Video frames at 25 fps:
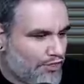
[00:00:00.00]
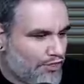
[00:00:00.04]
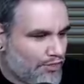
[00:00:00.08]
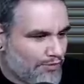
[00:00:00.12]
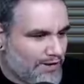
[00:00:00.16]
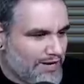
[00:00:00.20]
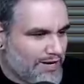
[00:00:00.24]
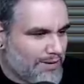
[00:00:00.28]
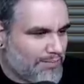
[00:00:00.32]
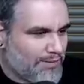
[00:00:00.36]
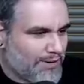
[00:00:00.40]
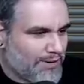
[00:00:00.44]

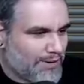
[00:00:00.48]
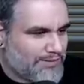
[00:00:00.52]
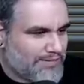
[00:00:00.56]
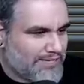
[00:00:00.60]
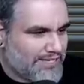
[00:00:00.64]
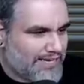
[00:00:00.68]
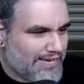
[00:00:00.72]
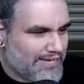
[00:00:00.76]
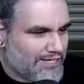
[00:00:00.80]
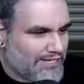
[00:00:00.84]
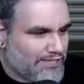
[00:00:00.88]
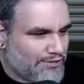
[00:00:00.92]
3 Abrupt
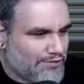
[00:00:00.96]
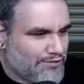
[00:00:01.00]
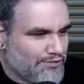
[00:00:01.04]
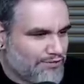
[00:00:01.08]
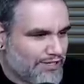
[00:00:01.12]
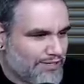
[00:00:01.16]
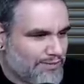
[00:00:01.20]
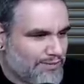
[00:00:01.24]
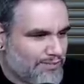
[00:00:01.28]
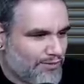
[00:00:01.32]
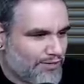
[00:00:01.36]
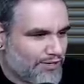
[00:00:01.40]
Decay, 2
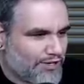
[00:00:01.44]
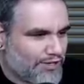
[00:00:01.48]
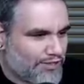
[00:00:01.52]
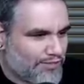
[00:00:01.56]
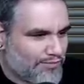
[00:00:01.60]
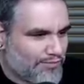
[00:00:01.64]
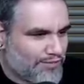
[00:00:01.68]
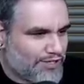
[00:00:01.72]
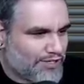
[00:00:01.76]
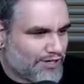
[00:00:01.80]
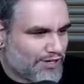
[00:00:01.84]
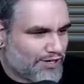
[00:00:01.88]
Dreadbore,
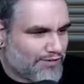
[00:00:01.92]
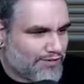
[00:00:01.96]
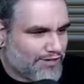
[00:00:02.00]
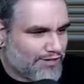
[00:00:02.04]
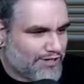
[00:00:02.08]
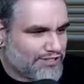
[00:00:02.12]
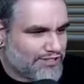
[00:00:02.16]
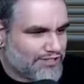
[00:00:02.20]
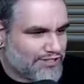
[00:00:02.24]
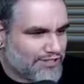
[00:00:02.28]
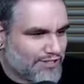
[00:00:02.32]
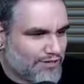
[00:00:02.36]
3 Thought
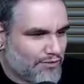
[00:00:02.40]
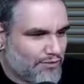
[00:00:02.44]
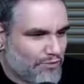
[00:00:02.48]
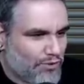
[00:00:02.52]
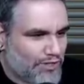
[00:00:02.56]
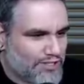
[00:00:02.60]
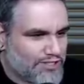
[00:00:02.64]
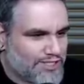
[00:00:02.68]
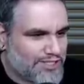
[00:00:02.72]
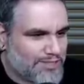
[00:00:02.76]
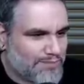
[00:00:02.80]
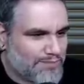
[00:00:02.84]
Erasure,
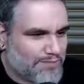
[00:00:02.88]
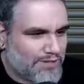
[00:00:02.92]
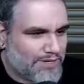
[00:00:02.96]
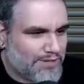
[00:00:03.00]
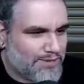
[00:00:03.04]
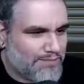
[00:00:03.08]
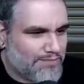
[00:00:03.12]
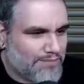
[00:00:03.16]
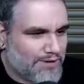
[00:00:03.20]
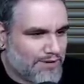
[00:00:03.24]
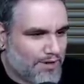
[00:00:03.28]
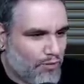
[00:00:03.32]
1
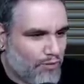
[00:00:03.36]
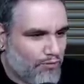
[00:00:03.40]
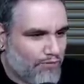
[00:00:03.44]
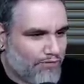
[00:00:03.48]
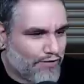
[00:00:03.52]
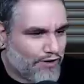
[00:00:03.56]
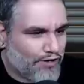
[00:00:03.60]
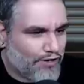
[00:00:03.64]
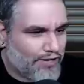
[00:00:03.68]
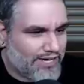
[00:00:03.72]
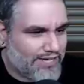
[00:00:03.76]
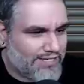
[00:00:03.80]
Supreme
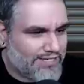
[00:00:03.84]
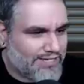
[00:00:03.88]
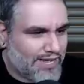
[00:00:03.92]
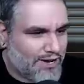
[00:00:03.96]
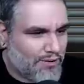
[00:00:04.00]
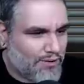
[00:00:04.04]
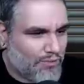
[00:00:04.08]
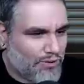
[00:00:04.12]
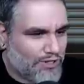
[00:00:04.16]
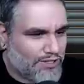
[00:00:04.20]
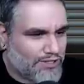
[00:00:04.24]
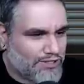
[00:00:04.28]
Verdict,
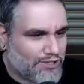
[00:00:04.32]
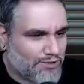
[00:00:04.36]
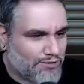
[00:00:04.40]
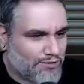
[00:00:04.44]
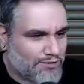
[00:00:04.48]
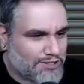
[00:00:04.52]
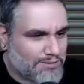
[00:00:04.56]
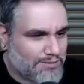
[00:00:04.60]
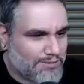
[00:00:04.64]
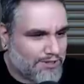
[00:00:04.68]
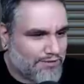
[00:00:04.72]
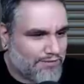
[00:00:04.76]
and 1
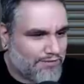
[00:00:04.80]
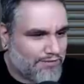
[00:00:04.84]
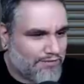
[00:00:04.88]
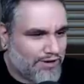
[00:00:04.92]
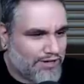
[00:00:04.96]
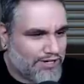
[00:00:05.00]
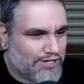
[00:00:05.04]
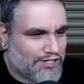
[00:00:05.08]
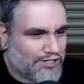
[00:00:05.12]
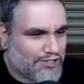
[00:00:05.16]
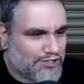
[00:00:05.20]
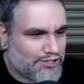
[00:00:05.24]
Tolsimir,
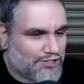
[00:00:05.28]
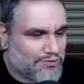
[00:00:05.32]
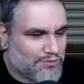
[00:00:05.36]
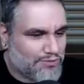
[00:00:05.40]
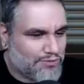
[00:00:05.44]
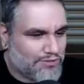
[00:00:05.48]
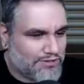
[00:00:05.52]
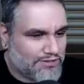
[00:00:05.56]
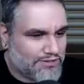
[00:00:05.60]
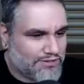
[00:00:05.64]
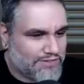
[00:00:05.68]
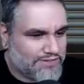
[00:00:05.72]
Friend to
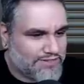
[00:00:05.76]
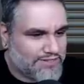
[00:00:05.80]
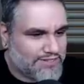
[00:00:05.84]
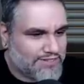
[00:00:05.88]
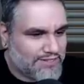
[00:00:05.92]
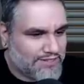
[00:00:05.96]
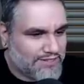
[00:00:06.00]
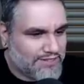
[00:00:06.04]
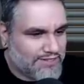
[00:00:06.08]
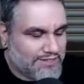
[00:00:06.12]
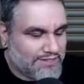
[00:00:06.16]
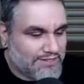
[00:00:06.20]

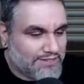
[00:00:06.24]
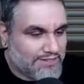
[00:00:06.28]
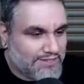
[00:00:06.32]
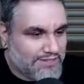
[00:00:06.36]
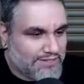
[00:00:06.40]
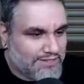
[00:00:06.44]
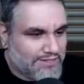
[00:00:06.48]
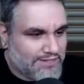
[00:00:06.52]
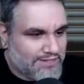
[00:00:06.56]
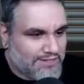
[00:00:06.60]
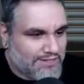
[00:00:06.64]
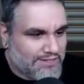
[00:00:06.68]
Wolves.
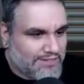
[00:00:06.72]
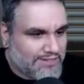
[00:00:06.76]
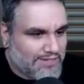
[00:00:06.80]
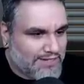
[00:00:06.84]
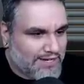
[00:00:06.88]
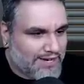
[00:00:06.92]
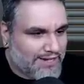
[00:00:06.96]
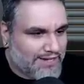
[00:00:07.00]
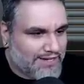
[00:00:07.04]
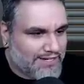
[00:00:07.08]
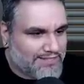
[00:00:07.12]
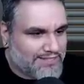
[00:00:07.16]

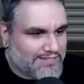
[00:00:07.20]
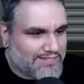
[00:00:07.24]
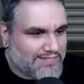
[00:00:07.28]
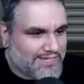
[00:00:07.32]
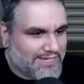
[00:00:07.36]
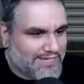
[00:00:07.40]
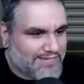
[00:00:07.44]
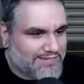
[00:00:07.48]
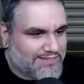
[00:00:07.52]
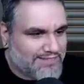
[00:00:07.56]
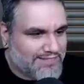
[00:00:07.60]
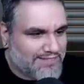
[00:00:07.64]
And then
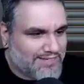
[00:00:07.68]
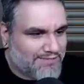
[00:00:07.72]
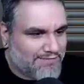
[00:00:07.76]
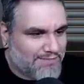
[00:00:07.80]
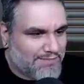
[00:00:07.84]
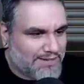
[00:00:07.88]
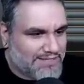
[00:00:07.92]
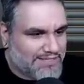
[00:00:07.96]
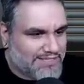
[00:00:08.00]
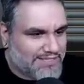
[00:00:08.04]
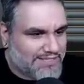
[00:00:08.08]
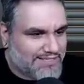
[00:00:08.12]
6
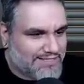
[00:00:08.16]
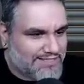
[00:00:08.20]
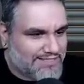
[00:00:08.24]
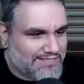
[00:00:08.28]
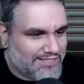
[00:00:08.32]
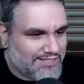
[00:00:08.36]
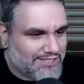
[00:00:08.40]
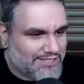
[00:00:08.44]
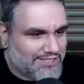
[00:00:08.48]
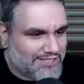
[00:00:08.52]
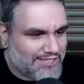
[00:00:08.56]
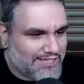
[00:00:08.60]
Niv-Mizzets,
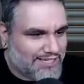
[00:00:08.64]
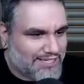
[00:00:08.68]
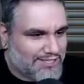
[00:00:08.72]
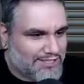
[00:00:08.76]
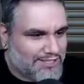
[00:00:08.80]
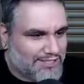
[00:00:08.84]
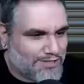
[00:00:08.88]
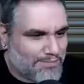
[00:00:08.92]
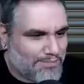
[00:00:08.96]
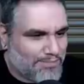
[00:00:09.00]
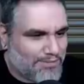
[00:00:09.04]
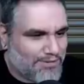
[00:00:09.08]
essentially,
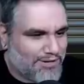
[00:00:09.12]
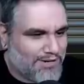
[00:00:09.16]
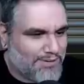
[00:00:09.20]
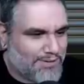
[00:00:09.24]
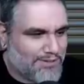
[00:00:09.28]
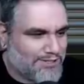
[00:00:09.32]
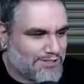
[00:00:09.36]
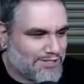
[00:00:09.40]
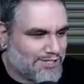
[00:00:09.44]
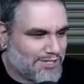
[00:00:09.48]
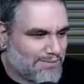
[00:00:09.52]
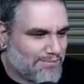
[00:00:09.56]
because you're
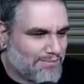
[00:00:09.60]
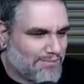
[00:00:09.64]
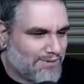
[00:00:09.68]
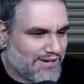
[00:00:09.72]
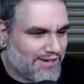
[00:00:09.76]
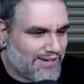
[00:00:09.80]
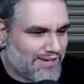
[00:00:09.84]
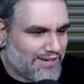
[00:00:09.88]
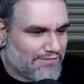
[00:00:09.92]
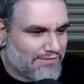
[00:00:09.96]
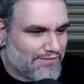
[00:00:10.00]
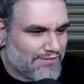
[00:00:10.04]
pretty much going to
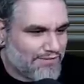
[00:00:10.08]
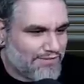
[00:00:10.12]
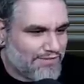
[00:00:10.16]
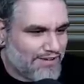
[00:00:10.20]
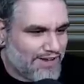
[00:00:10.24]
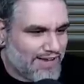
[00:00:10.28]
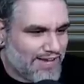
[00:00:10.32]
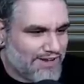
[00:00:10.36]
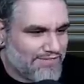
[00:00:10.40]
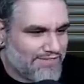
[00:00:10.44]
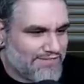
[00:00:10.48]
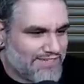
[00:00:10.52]
Bring to Light for
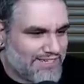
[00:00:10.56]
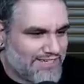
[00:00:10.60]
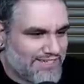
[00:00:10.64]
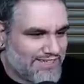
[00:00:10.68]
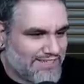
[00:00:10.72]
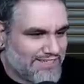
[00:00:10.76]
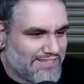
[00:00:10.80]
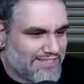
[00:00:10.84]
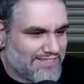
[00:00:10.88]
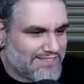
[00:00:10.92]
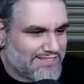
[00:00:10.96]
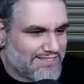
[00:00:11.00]
5 to
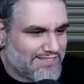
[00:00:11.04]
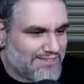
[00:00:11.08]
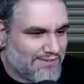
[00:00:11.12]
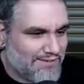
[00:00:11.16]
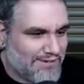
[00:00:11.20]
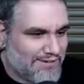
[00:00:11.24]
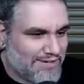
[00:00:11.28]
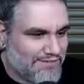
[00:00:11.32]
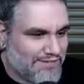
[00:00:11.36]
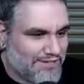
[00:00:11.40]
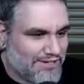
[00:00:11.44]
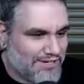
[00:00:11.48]
hit this dude
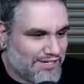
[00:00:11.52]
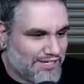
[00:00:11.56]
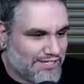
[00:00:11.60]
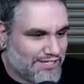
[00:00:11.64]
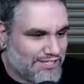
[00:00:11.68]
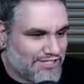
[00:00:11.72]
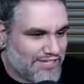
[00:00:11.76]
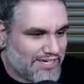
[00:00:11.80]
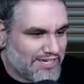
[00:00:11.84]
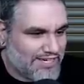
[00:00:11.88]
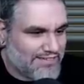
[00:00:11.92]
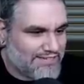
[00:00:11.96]
whenever you get
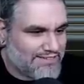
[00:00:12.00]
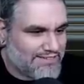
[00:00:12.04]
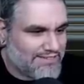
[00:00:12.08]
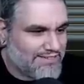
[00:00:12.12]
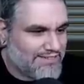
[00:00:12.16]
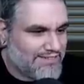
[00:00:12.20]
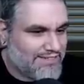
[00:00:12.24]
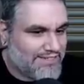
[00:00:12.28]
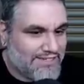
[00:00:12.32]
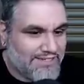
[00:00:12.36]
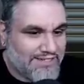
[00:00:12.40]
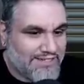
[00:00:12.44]
a
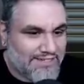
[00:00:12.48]
chance.